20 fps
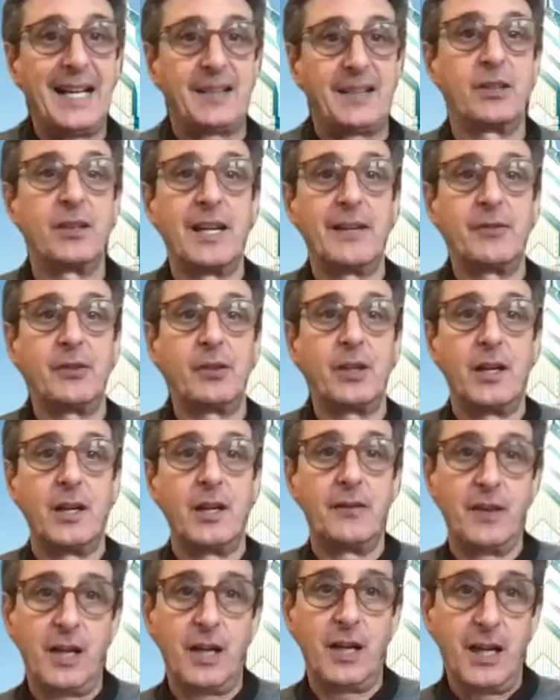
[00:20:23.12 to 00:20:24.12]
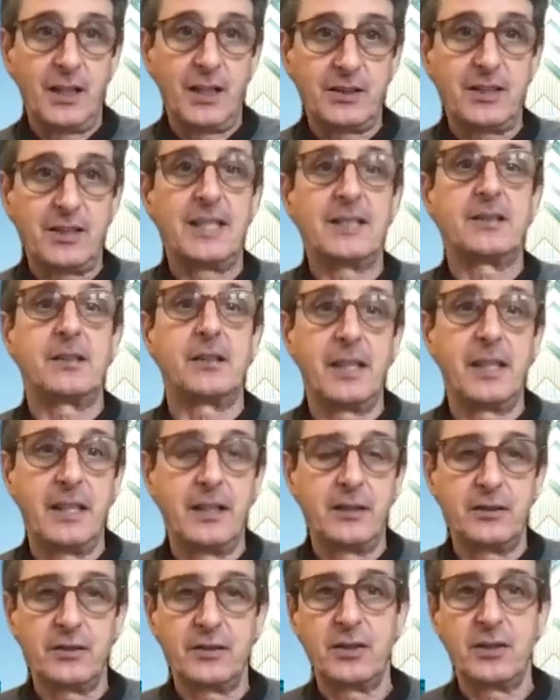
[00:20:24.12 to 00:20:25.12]
the level of us as
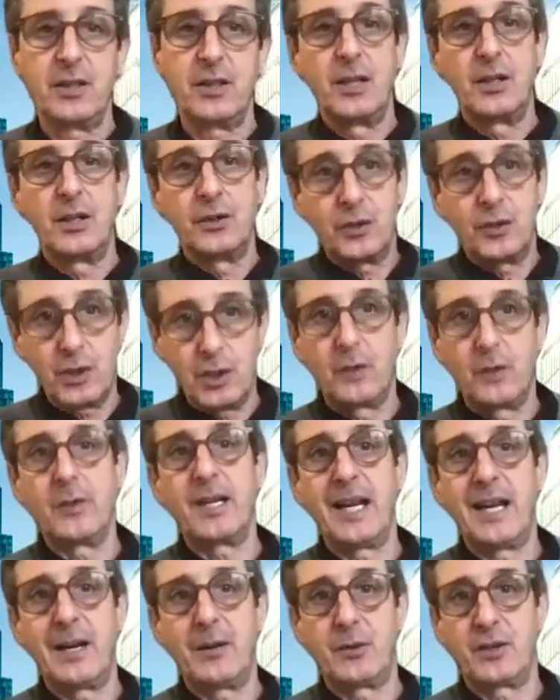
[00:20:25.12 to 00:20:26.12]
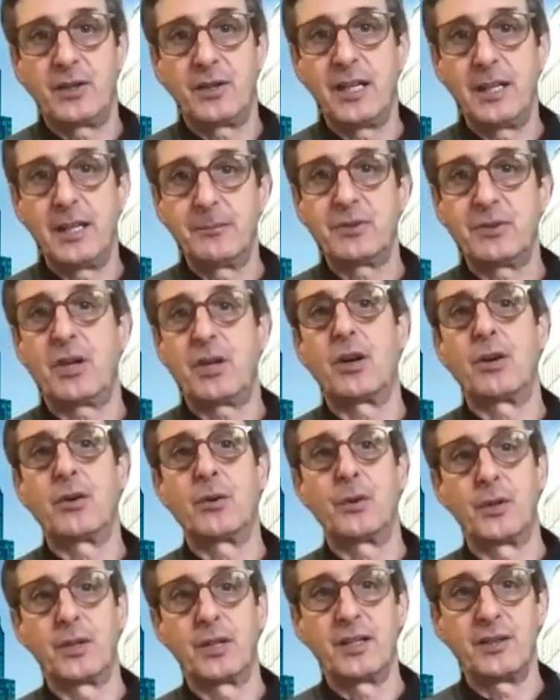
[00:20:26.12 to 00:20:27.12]
leaders, showing our teams, our
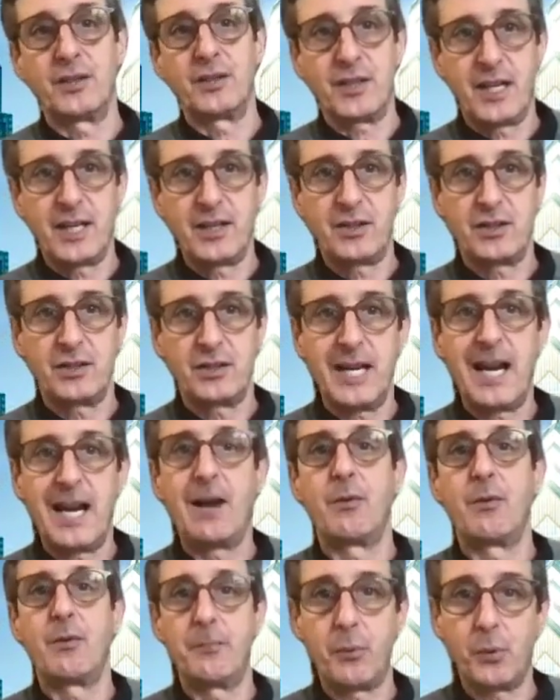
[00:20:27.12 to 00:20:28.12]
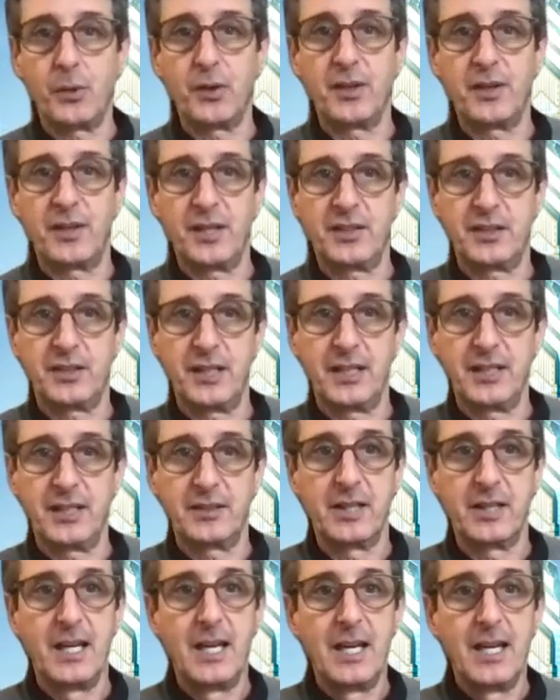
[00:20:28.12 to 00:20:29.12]
organizations, how important this is.
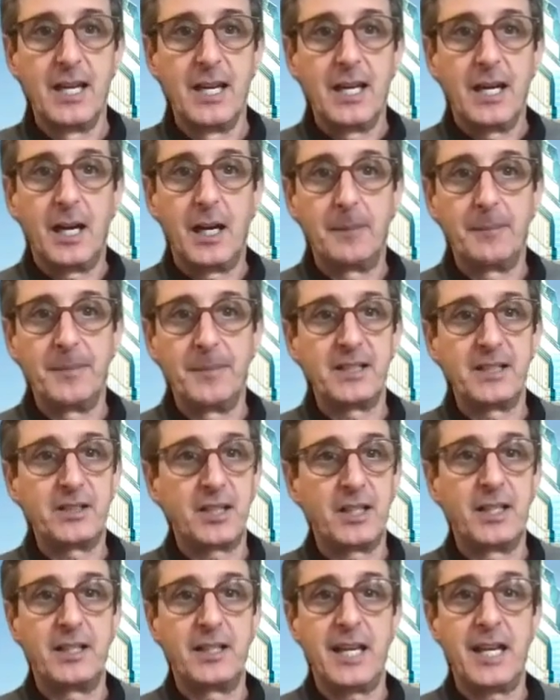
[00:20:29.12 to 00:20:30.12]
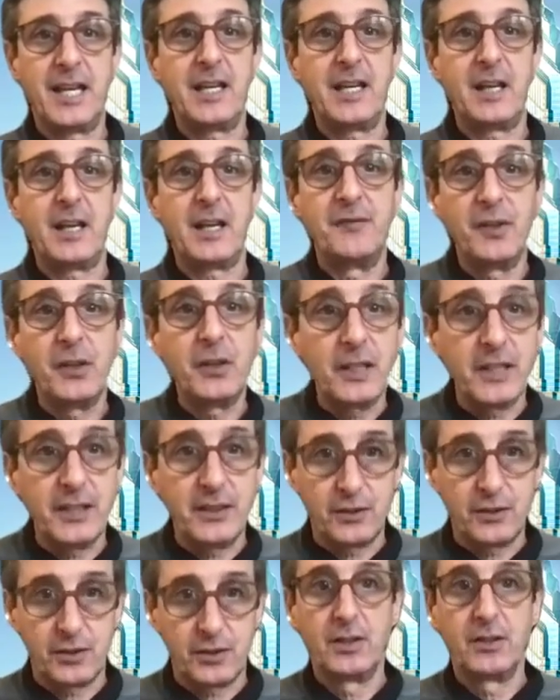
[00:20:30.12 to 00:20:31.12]
It's going to take a
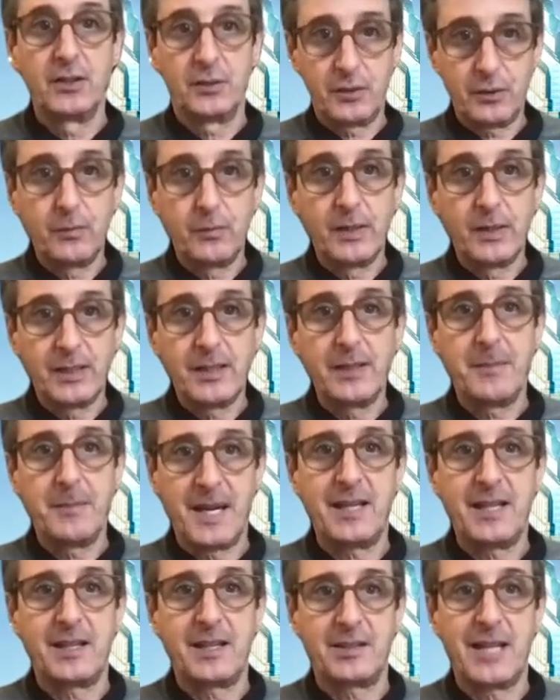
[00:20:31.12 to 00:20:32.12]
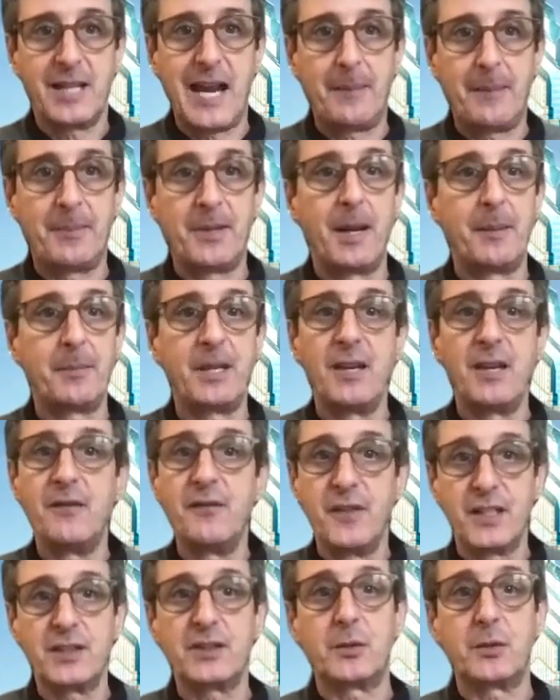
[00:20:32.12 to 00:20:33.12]
village to really make this happen. I'm
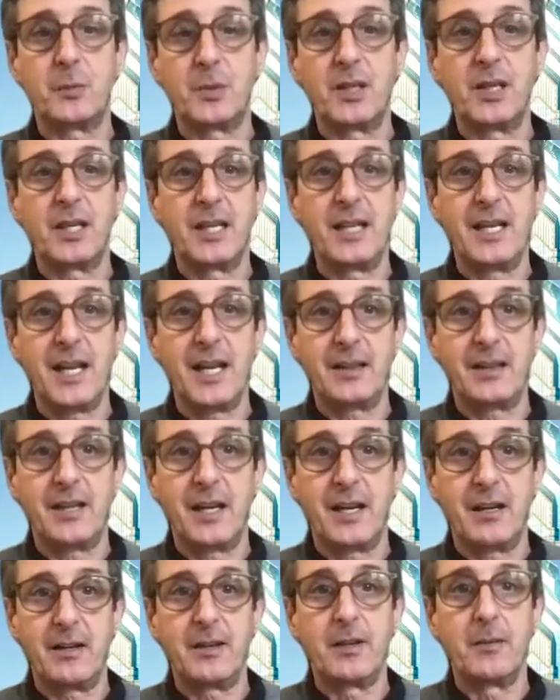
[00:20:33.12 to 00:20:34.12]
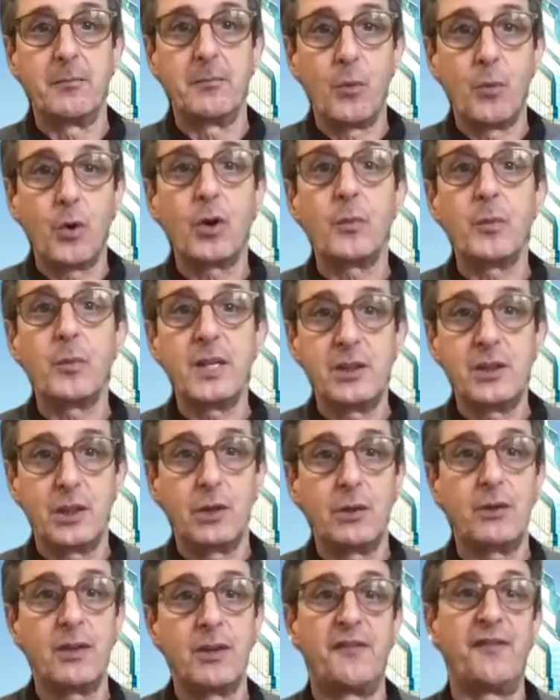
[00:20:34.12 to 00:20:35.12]
convinced that we're going to get there. And the more we
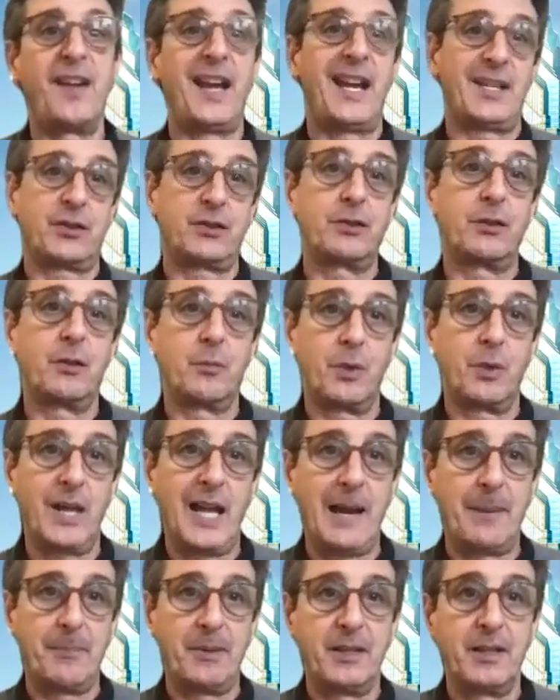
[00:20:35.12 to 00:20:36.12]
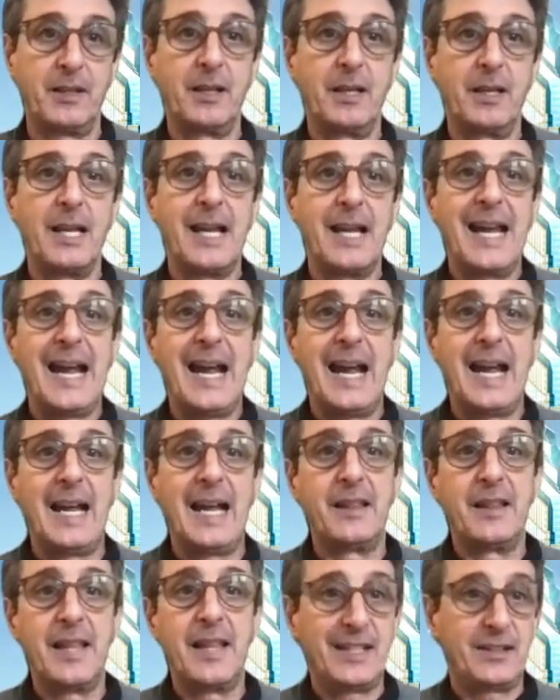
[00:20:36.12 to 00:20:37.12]
do, the faster it will happen.
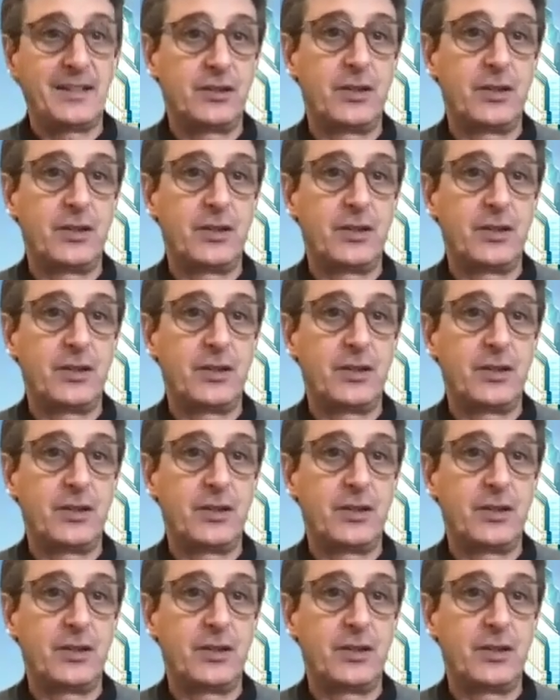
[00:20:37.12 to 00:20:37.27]
And that's